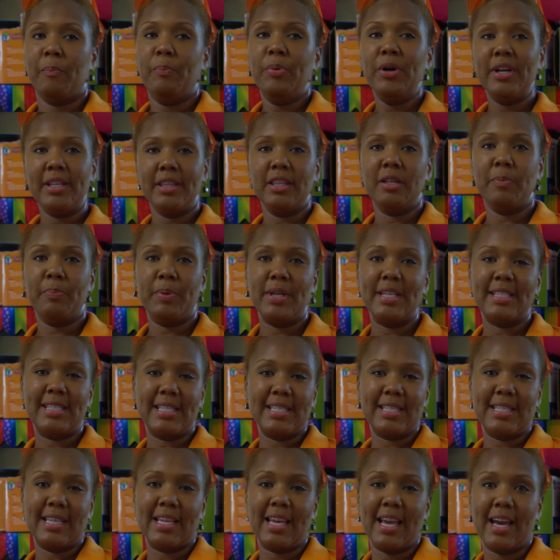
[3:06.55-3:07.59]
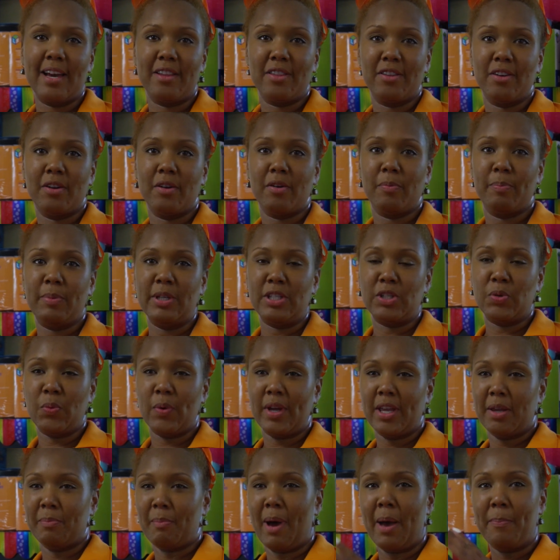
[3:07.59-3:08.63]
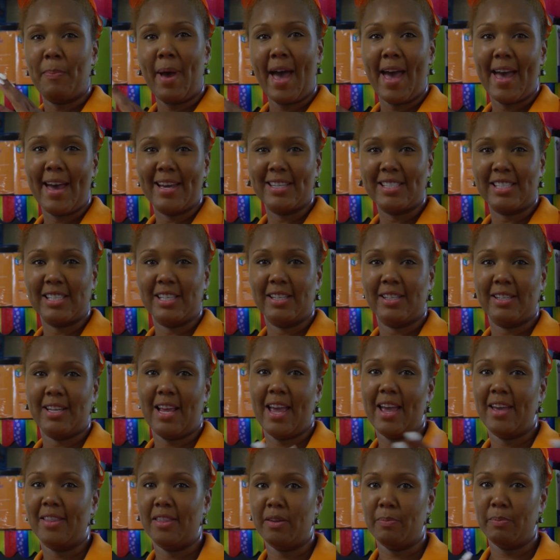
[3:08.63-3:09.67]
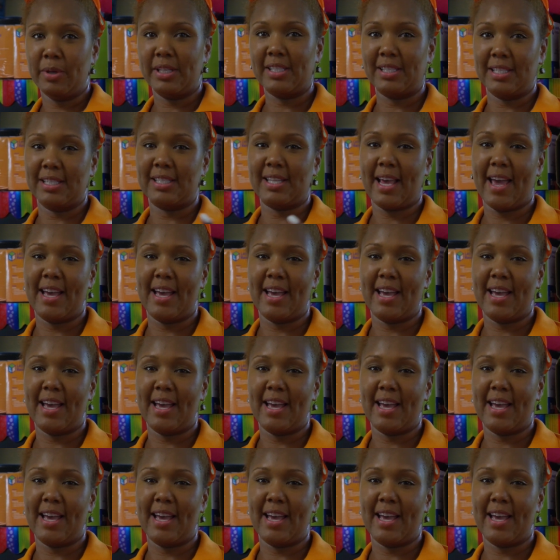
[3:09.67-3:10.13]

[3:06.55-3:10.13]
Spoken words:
putting the pieces together between my passion and the business